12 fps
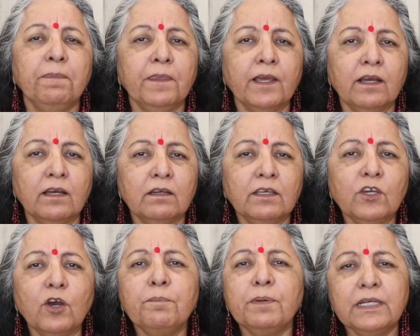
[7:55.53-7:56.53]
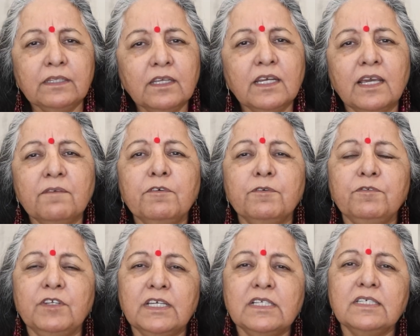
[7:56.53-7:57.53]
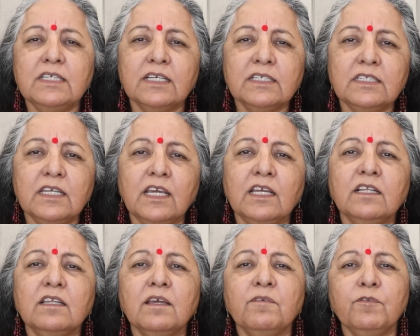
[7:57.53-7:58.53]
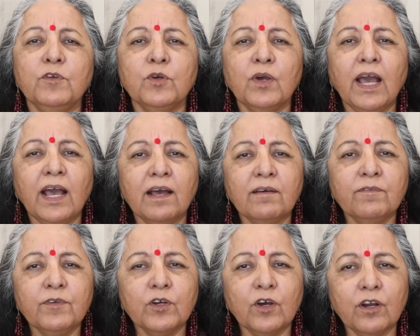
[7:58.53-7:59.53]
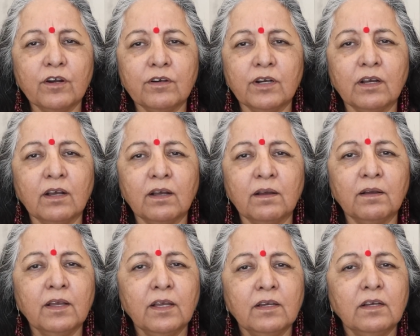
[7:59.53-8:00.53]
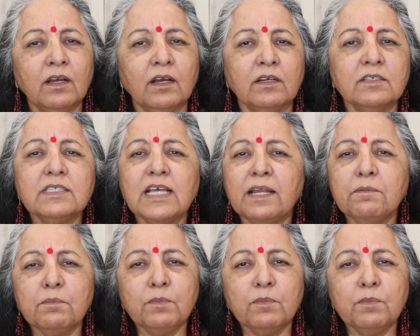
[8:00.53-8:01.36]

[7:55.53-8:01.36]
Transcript: your birthday, 15th, 16th, if you have your sun,